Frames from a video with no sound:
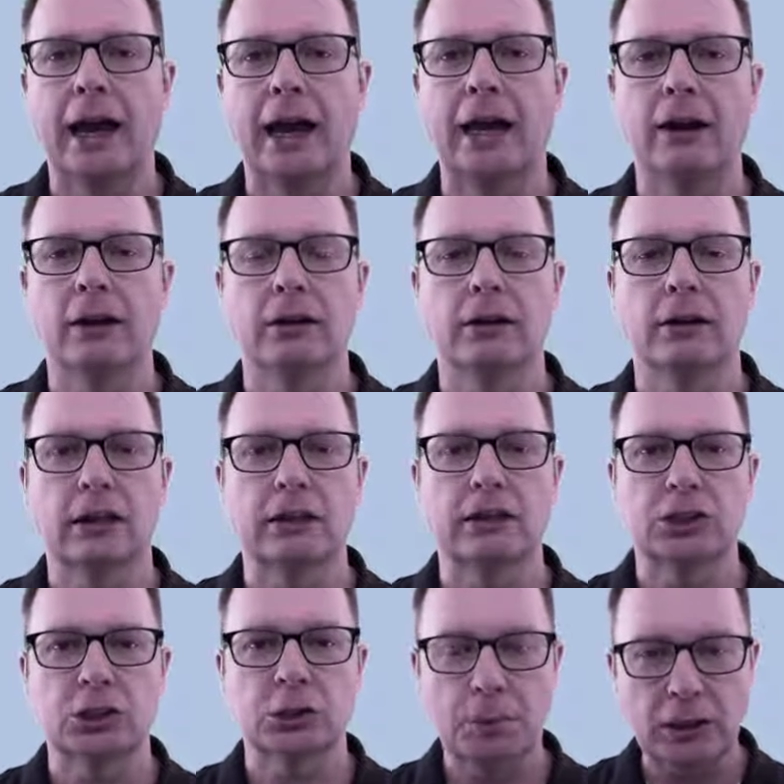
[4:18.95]
And
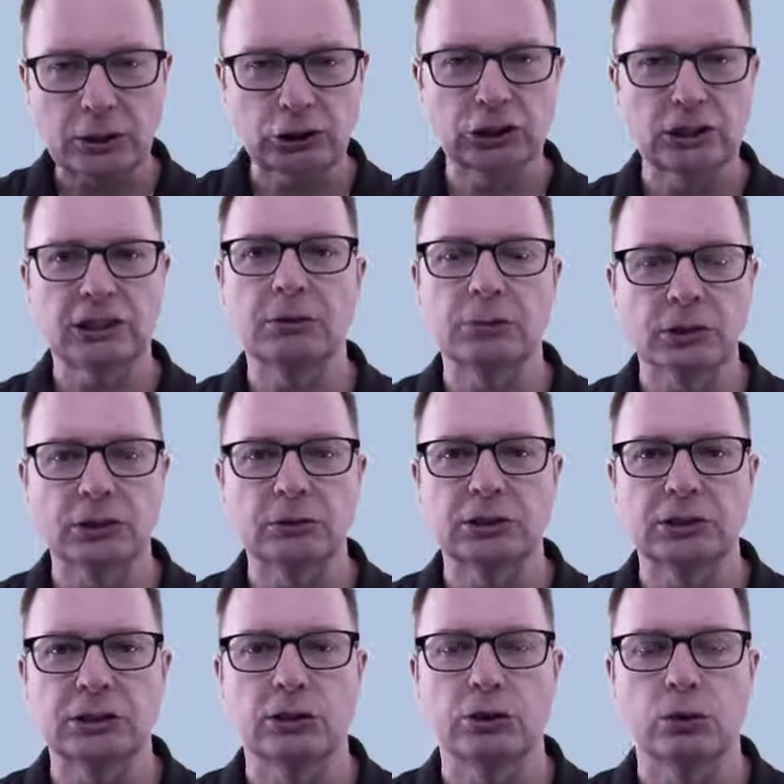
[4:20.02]
especially in the
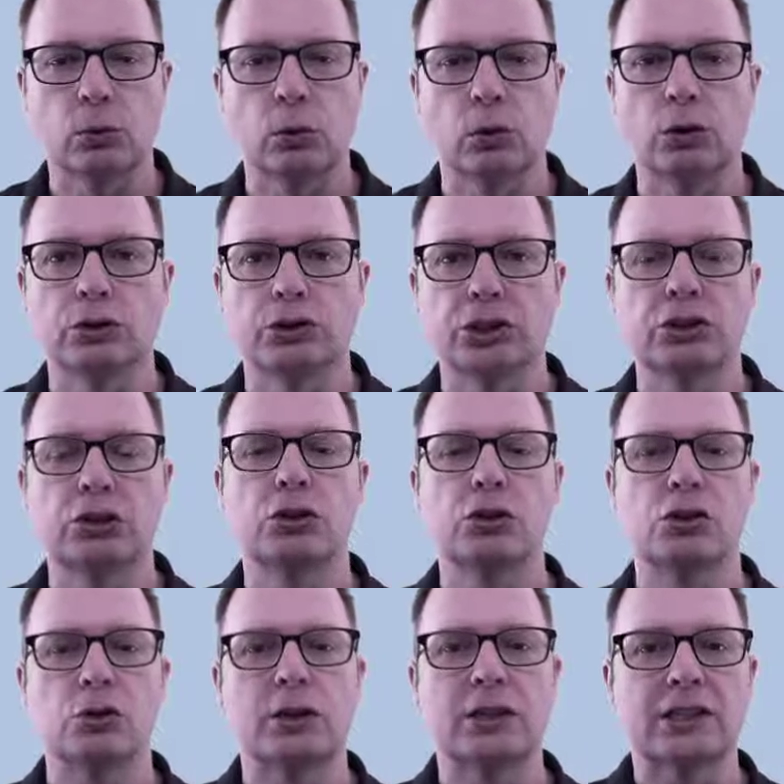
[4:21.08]
building material world, just
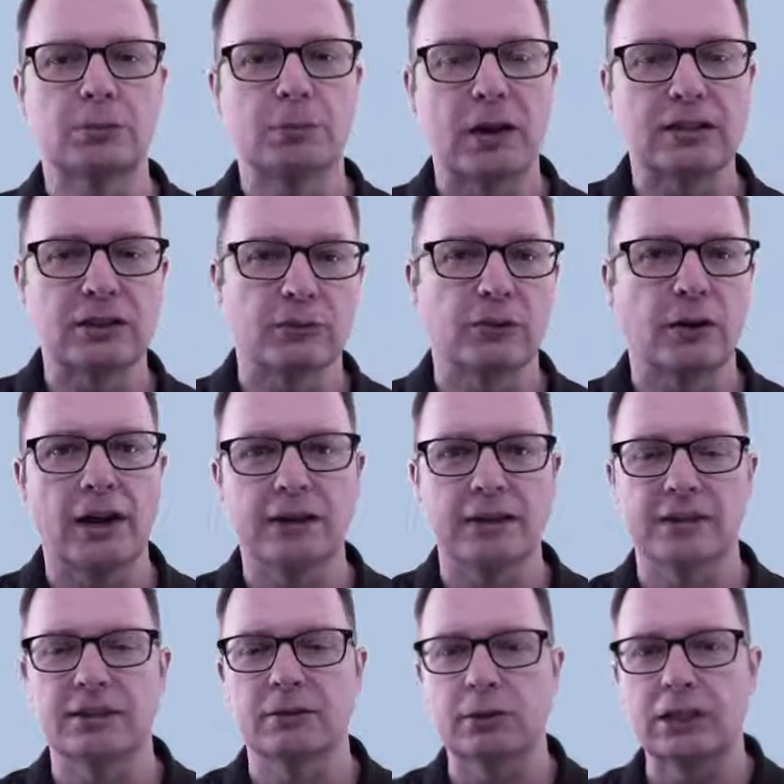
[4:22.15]
because you get
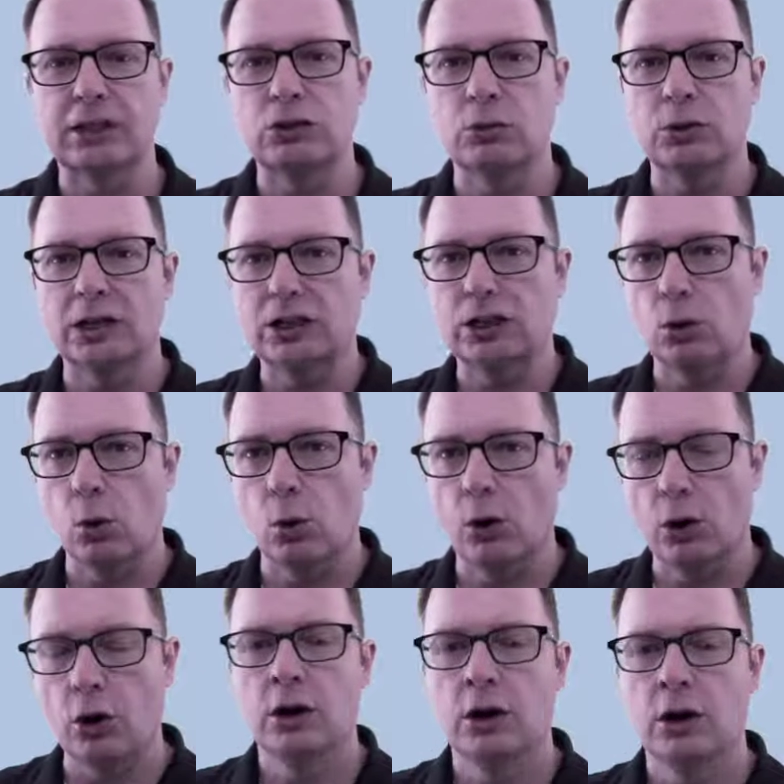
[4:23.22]
specified doesn't mean you get the
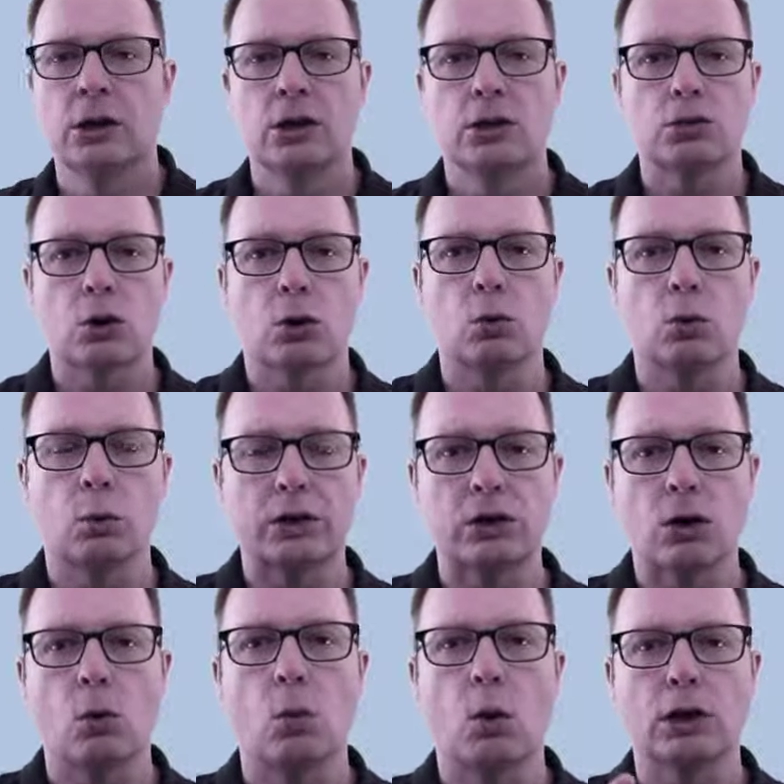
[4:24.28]
order. So we
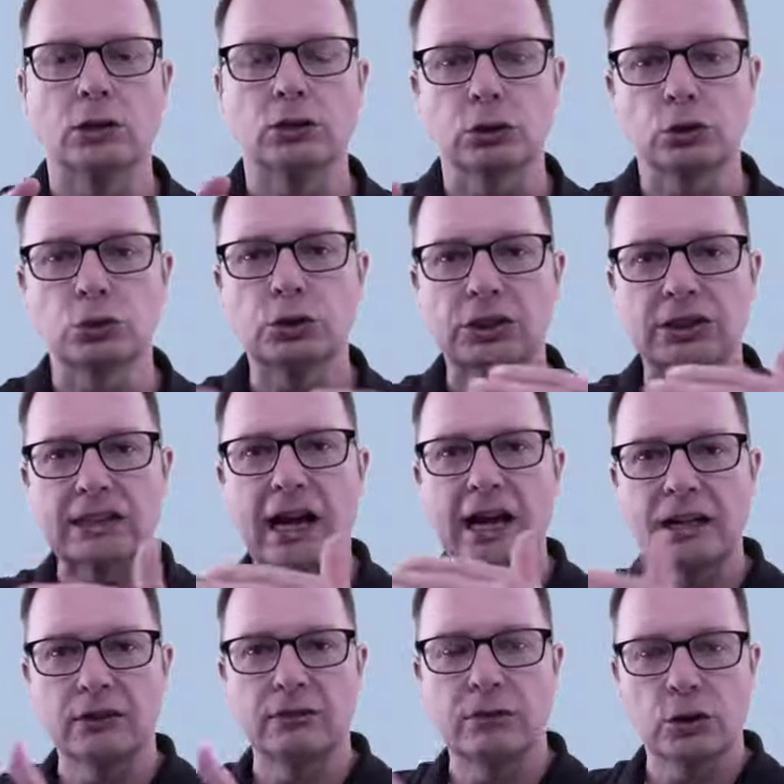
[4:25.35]
don't want to lose
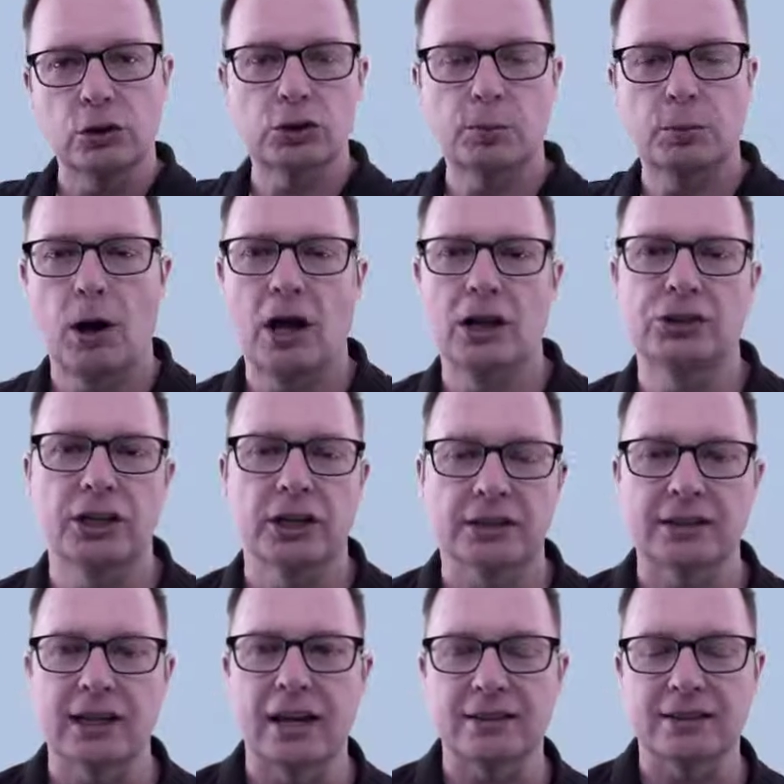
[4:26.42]
sight of those
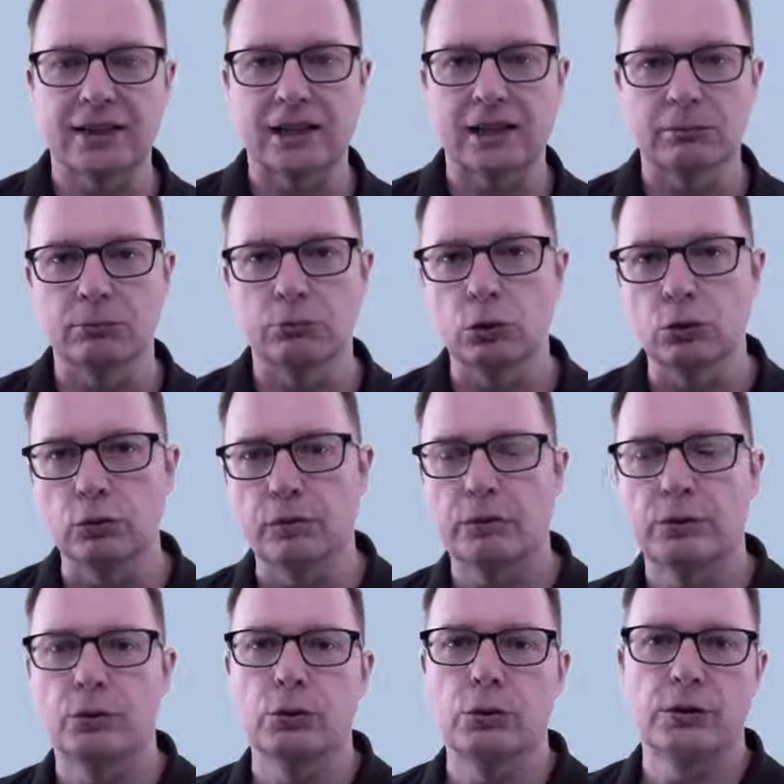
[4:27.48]
projects as they move
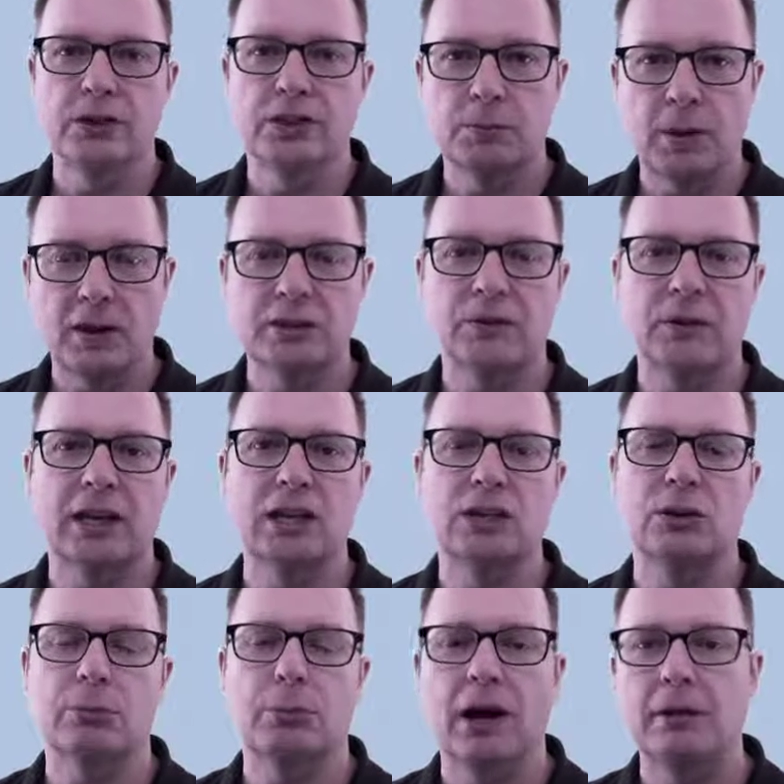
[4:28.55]
through the
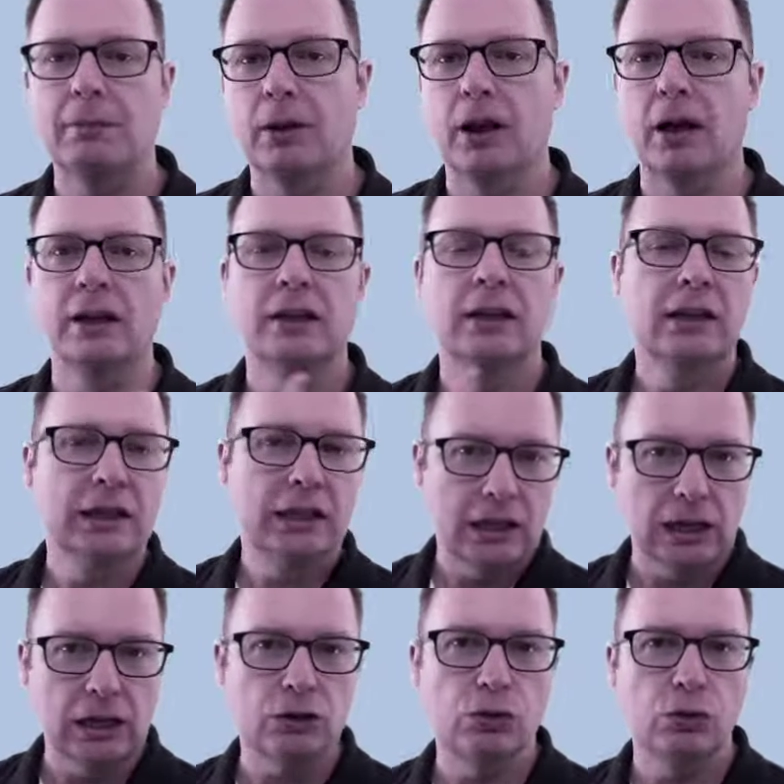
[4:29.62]
specification pipeline
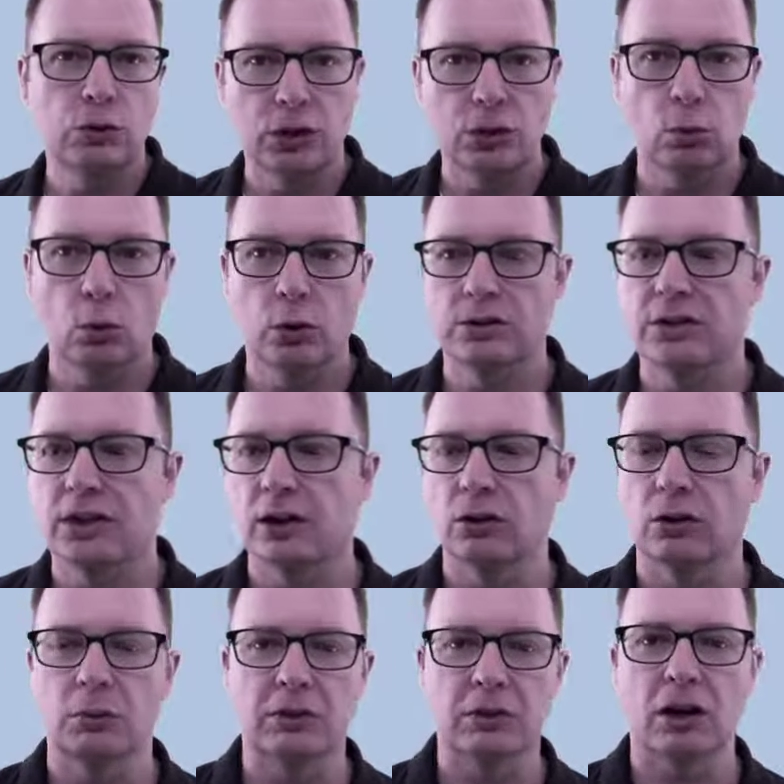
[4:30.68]
into the award
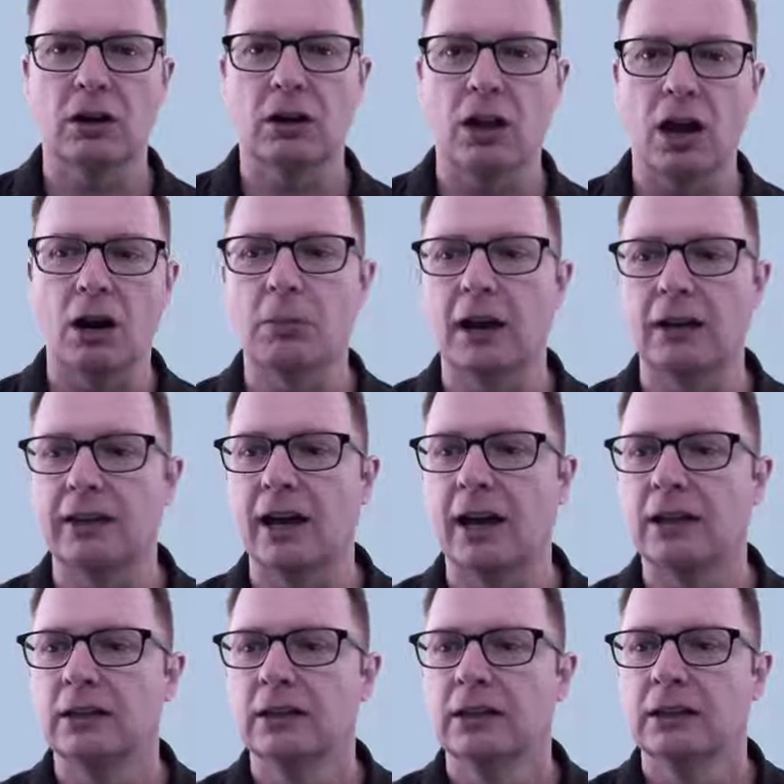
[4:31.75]
cycle. And we talk a lot about
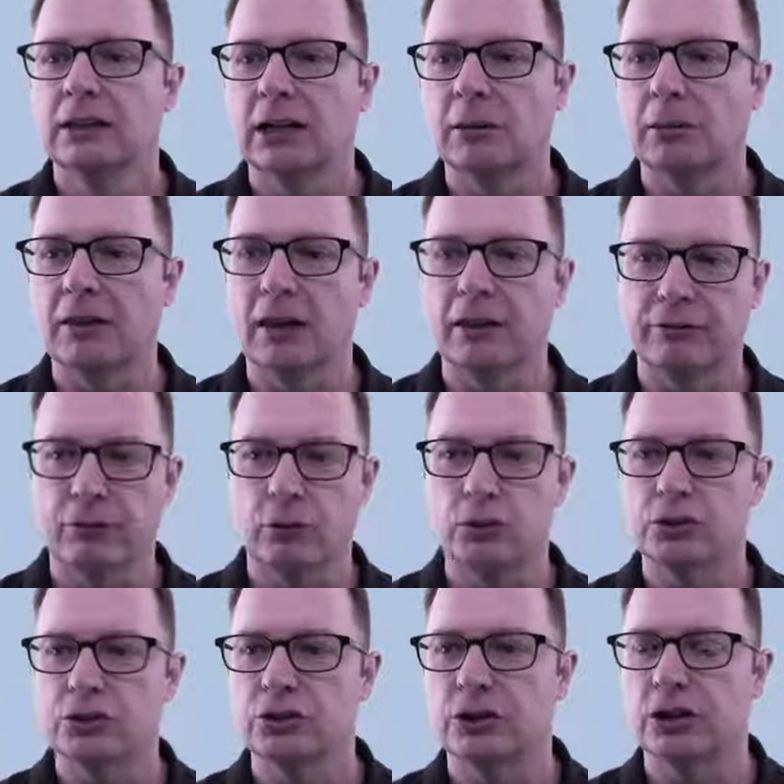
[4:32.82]
that on
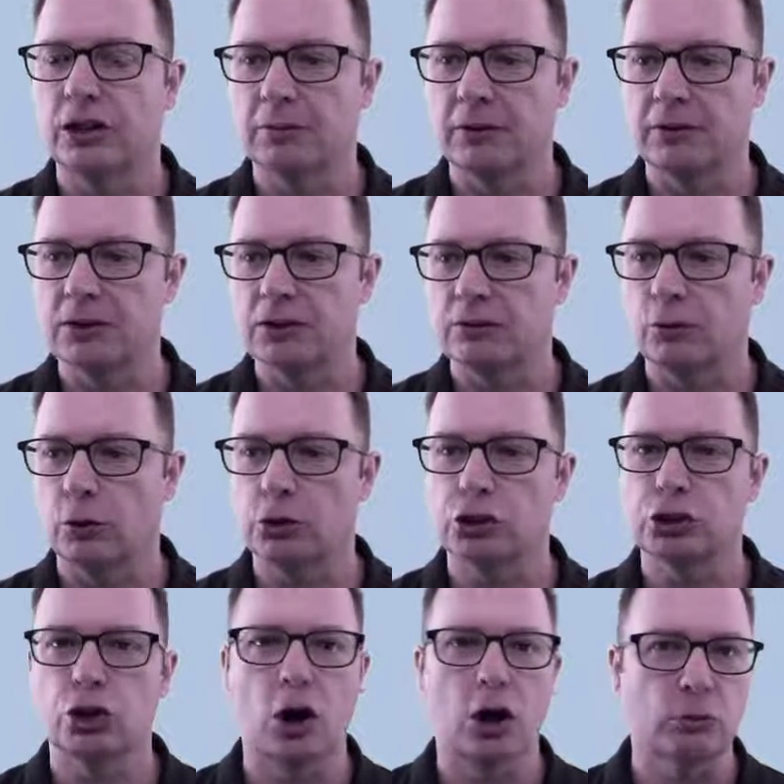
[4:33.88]
this
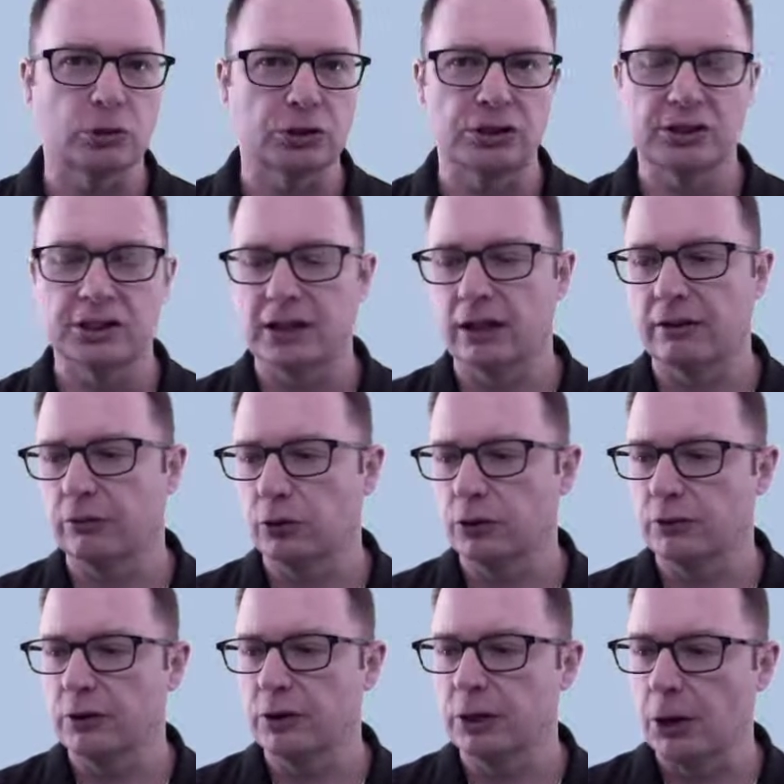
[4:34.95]
first chart, which is in that
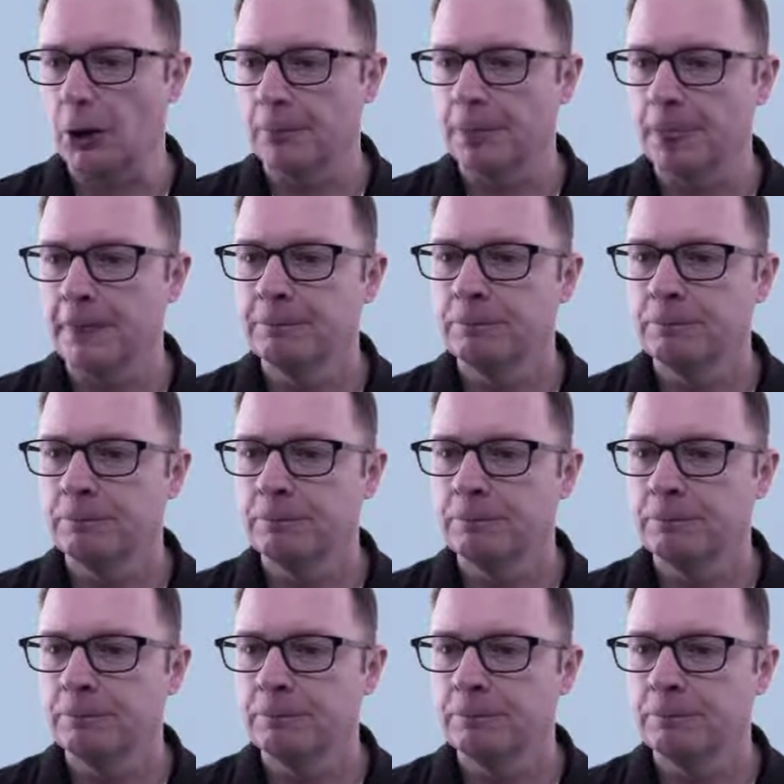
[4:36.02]
first video.